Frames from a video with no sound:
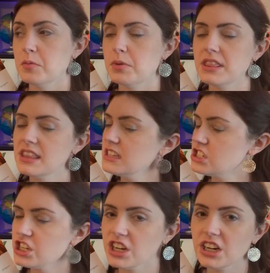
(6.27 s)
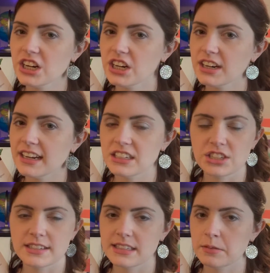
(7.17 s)
But this year, it
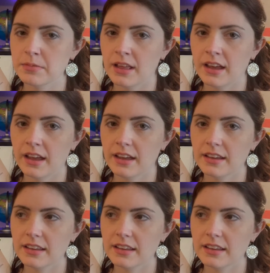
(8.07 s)
just seemed like